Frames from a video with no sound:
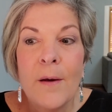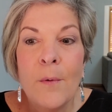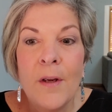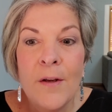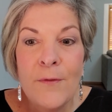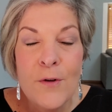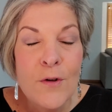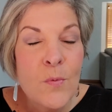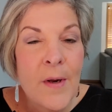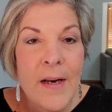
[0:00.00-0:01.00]
If you
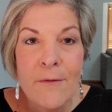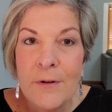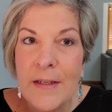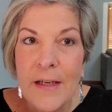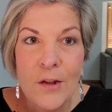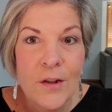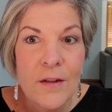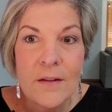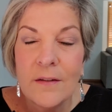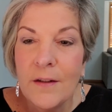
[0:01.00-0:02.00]
just want everyday
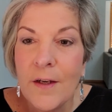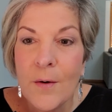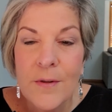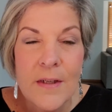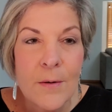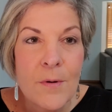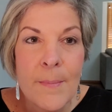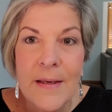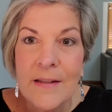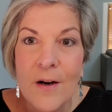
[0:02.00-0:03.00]
look, stick with
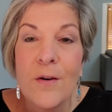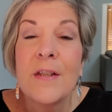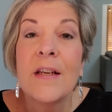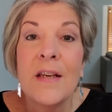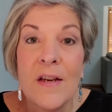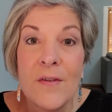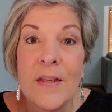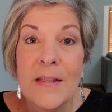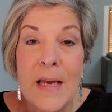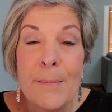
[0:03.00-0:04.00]
mascaras. They can give you the
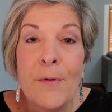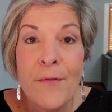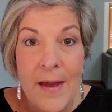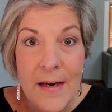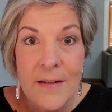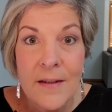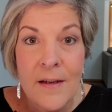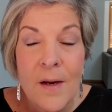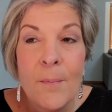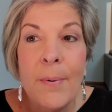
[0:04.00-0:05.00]
same effect.
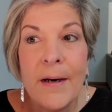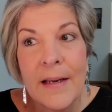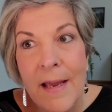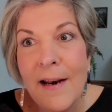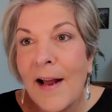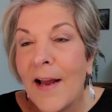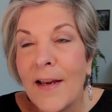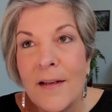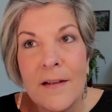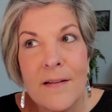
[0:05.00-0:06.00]
But again,
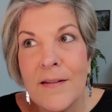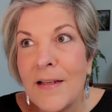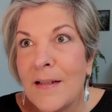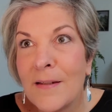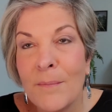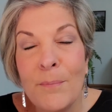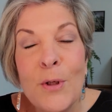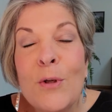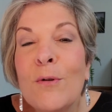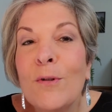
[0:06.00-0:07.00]
I seen some
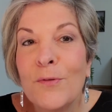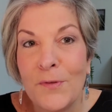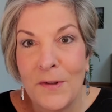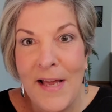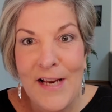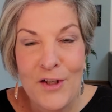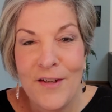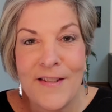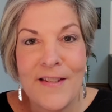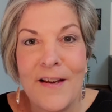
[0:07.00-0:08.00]
beautiful
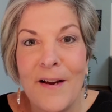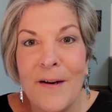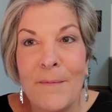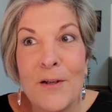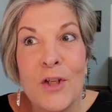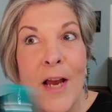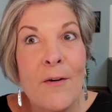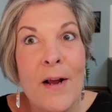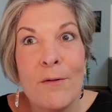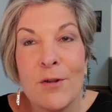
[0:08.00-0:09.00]
lashes. Shout out